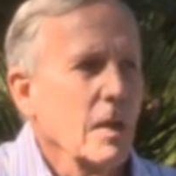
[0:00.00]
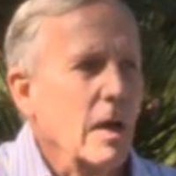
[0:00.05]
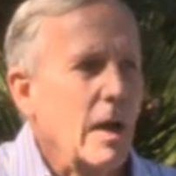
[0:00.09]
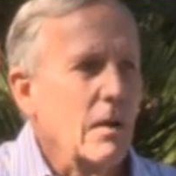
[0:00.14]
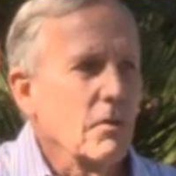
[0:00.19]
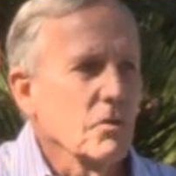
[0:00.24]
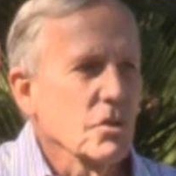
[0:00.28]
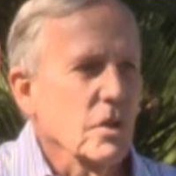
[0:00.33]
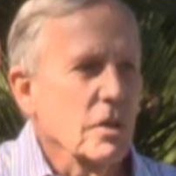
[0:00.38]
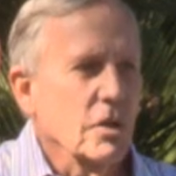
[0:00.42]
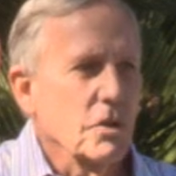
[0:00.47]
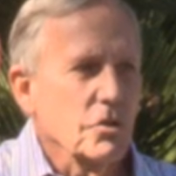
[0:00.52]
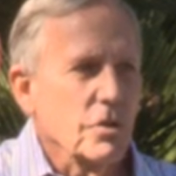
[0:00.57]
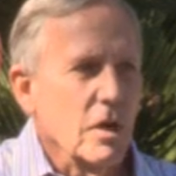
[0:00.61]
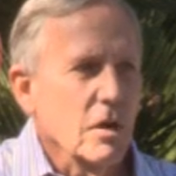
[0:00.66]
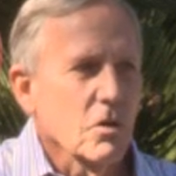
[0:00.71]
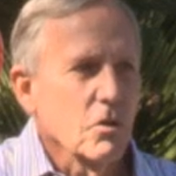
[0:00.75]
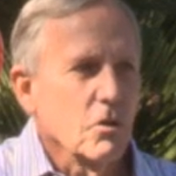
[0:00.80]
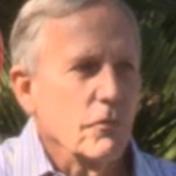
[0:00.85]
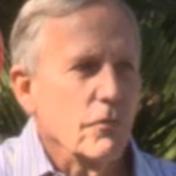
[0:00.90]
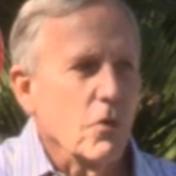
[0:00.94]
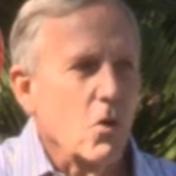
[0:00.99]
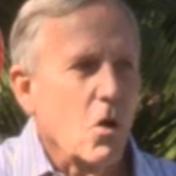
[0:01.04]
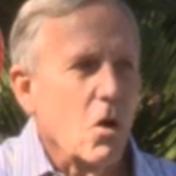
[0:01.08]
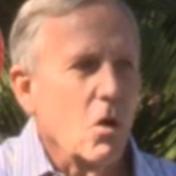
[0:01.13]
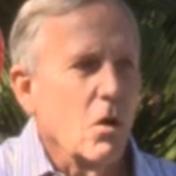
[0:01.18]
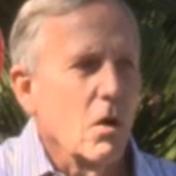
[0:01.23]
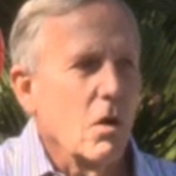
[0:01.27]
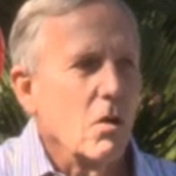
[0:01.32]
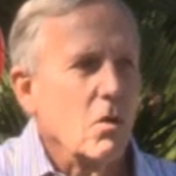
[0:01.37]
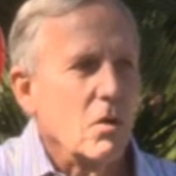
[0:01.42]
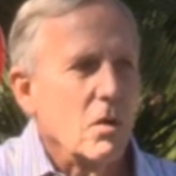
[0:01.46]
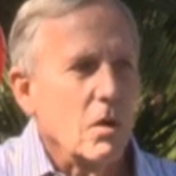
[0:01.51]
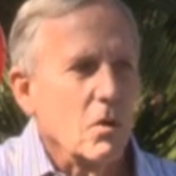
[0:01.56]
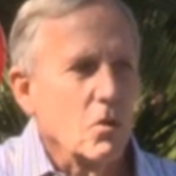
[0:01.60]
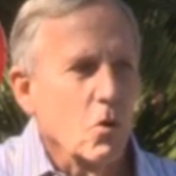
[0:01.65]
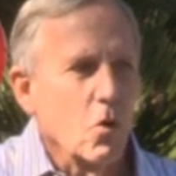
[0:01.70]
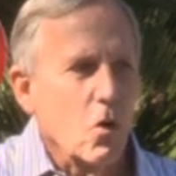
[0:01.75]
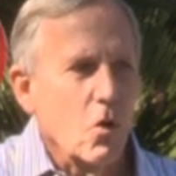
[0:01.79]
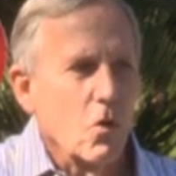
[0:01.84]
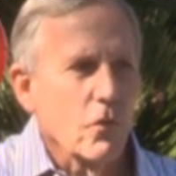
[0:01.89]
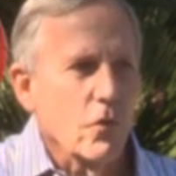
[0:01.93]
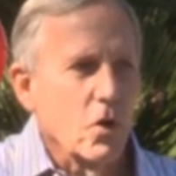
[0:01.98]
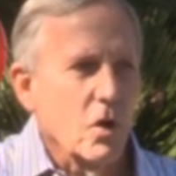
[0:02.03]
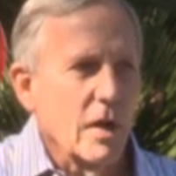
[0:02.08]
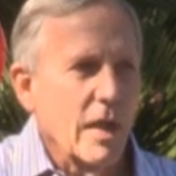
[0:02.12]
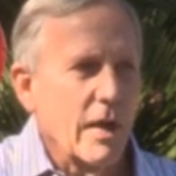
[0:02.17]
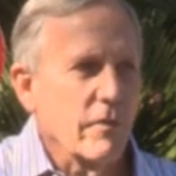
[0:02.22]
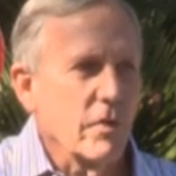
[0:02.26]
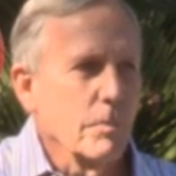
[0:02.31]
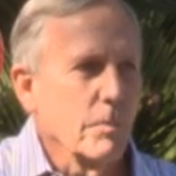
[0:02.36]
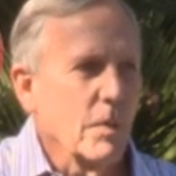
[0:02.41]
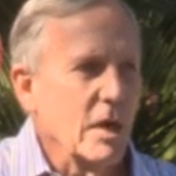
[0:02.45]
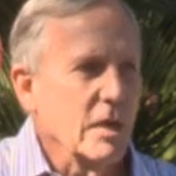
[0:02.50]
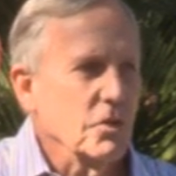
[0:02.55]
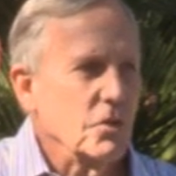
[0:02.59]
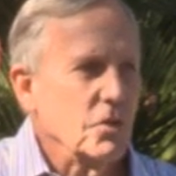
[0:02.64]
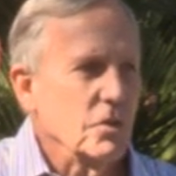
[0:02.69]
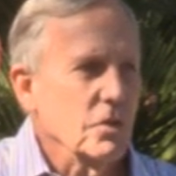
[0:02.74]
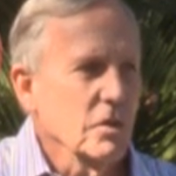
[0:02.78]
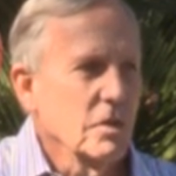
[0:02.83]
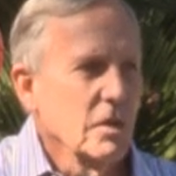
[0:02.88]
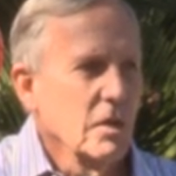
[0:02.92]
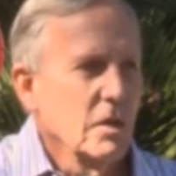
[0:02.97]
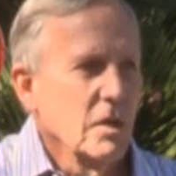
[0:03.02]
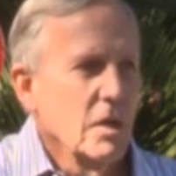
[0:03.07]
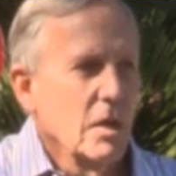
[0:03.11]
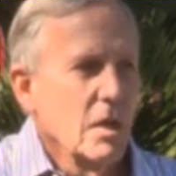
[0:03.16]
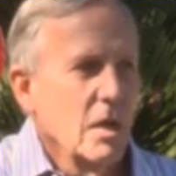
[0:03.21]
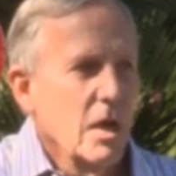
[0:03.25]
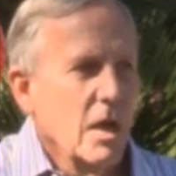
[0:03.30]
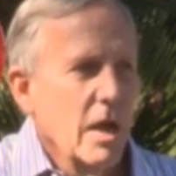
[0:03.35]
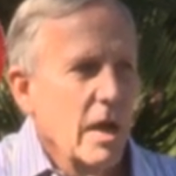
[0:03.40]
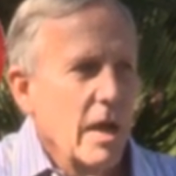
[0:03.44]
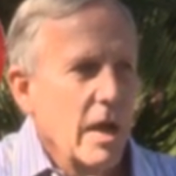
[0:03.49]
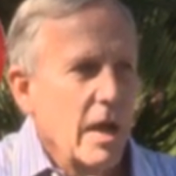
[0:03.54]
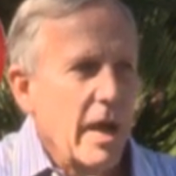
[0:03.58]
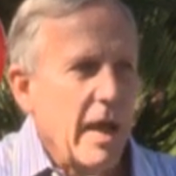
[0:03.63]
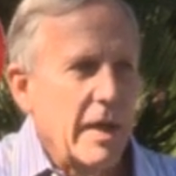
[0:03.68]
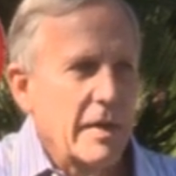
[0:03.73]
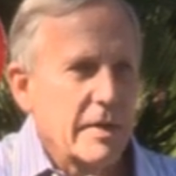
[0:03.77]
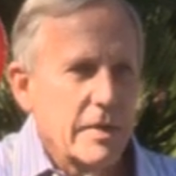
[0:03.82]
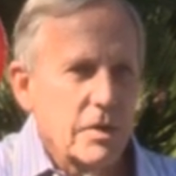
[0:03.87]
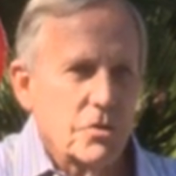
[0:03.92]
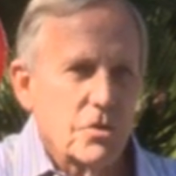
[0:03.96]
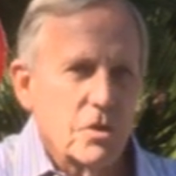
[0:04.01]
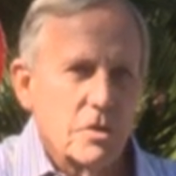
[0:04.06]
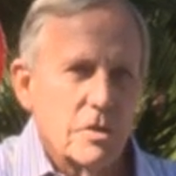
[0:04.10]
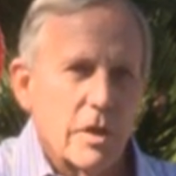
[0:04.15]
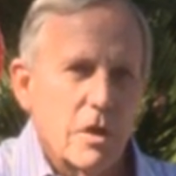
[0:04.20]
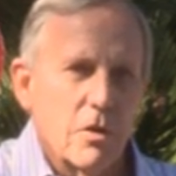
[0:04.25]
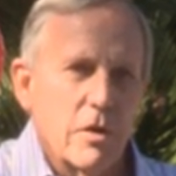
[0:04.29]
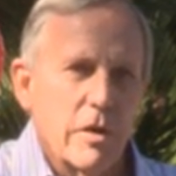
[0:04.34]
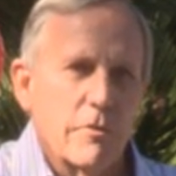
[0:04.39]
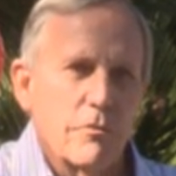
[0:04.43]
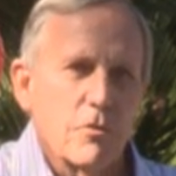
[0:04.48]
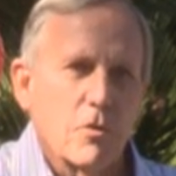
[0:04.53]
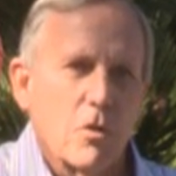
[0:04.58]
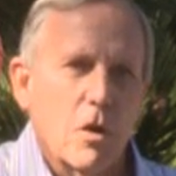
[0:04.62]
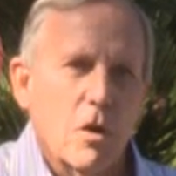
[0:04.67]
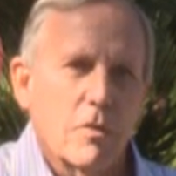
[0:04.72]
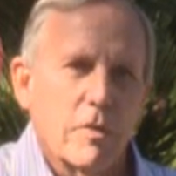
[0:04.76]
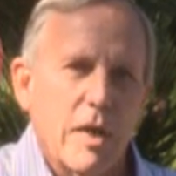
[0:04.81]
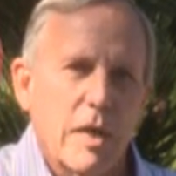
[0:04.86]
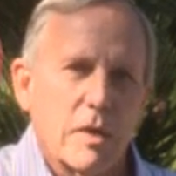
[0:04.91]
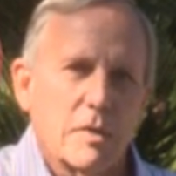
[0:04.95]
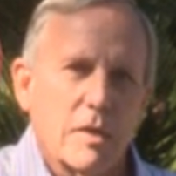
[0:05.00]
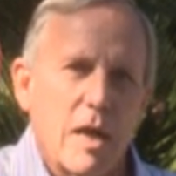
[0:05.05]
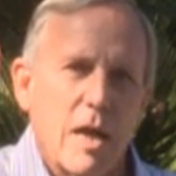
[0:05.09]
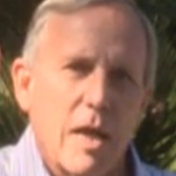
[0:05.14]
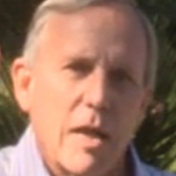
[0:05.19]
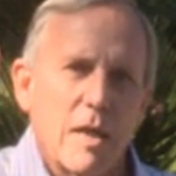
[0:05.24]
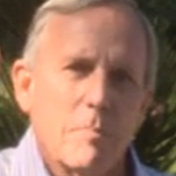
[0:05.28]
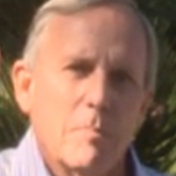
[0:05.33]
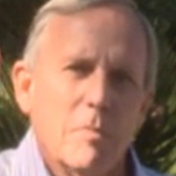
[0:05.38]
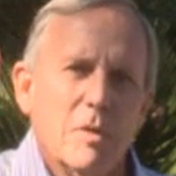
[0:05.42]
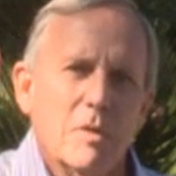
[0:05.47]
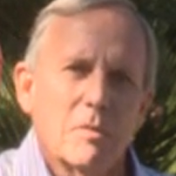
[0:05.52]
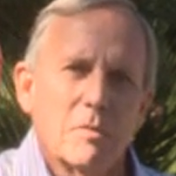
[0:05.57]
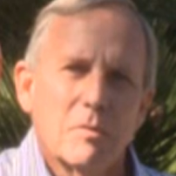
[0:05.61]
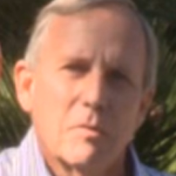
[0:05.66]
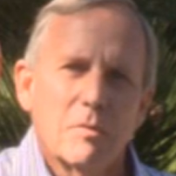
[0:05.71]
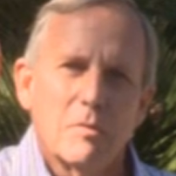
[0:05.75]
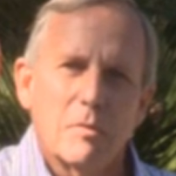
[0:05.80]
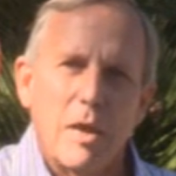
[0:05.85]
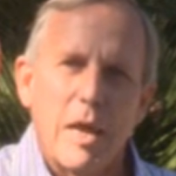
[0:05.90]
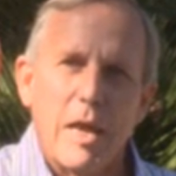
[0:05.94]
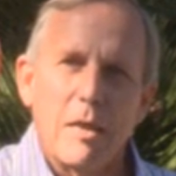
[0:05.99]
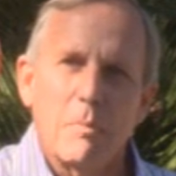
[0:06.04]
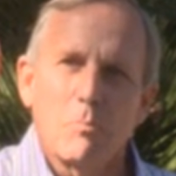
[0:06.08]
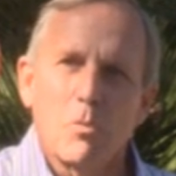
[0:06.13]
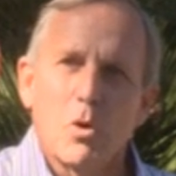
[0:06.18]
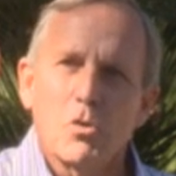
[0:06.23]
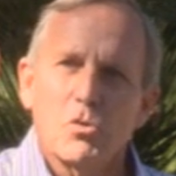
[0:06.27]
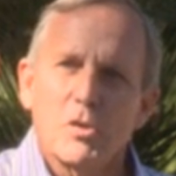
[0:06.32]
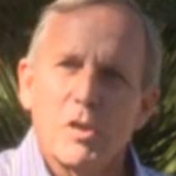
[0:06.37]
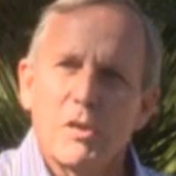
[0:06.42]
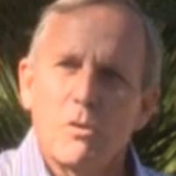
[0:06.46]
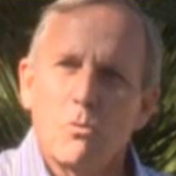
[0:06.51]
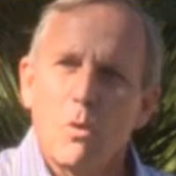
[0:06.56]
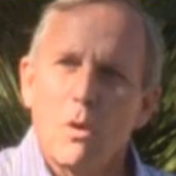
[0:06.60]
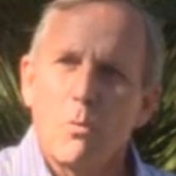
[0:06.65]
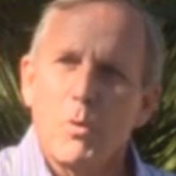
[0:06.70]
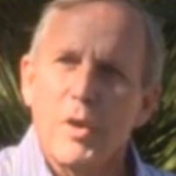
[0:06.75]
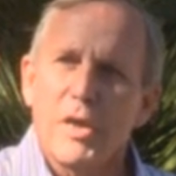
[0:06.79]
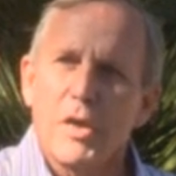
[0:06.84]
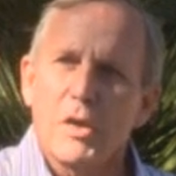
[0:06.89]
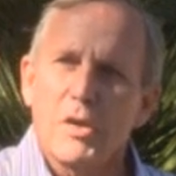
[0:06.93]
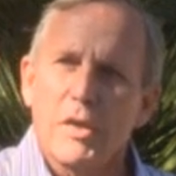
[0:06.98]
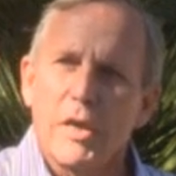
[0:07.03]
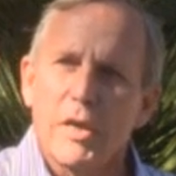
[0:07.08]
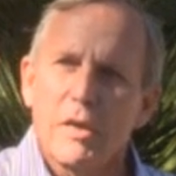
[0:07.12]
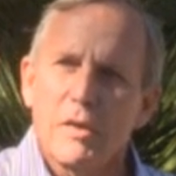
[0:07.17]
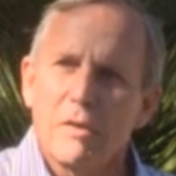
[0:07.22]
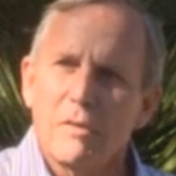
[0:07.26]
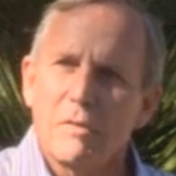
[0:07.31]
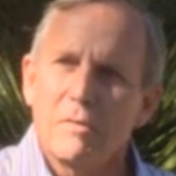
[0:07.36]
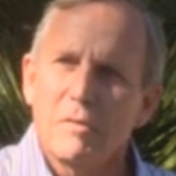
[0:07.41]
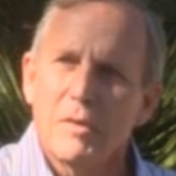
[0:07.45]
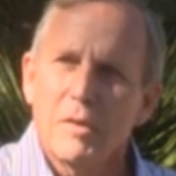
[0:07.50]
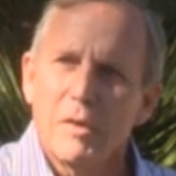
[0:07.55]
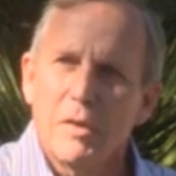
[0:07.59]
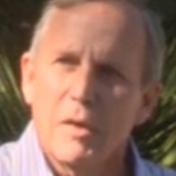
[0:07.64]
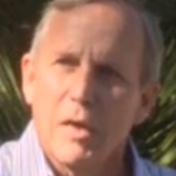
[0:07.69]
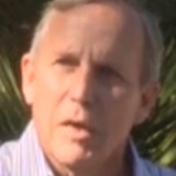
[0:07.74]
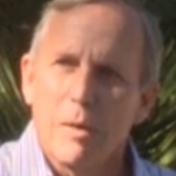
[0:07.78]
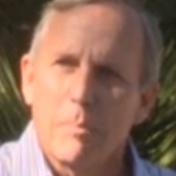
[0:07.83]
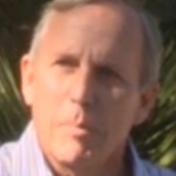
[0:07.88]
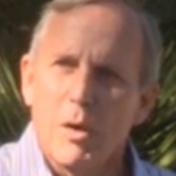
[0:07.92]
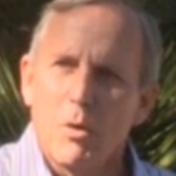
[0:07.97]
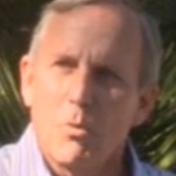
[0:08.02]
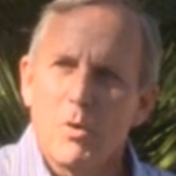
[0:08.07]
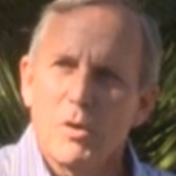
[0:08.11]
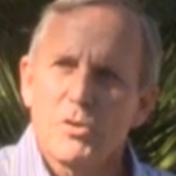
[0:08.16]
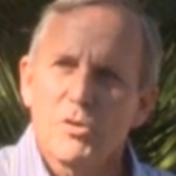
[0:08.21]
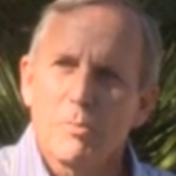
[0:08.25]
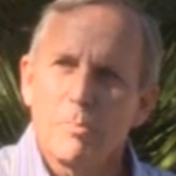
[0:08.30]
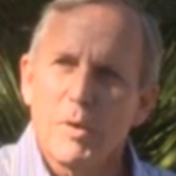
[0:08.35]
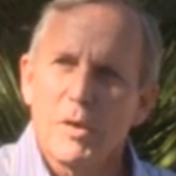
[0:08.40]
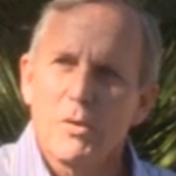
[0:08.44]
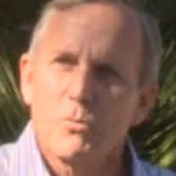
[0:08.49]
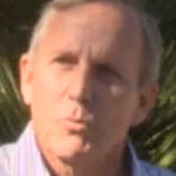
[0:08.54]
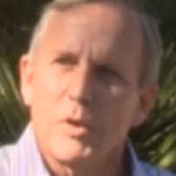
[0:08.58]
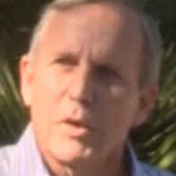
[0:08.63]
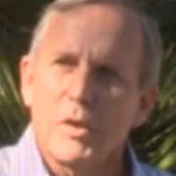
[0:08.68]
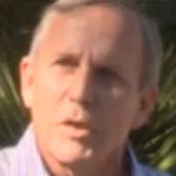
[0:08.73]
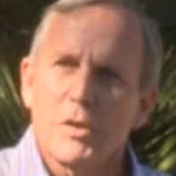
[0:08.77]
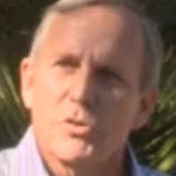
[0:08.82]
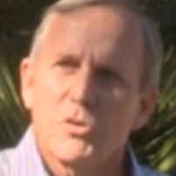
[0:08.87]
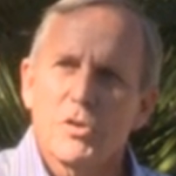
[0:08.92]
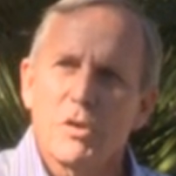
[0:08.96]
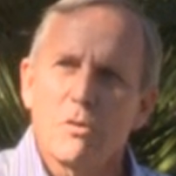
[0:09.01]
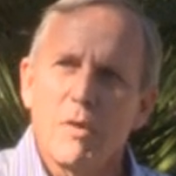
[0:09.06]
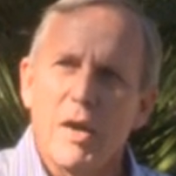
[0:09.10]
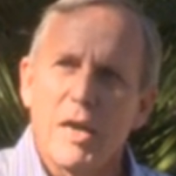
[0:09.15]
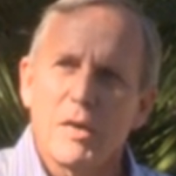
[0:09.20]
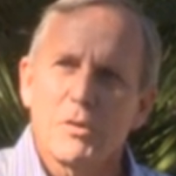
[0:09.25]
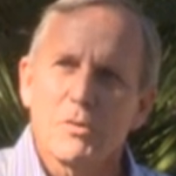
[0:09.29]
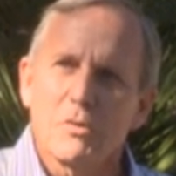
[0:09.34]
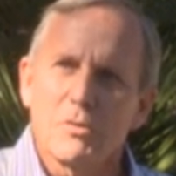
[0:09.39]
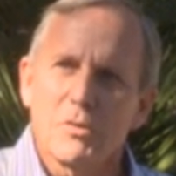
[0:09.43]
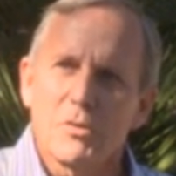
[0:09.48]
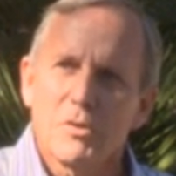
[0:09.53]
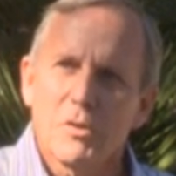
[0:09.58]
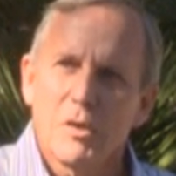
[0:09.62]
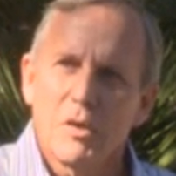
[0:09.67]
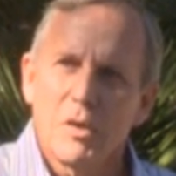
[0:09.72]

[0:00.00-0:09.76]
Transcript: I was in the jungle for over 11 months. Had dysentery for all that time. Ate mostly what we could get. And about once a month we'd get C rations.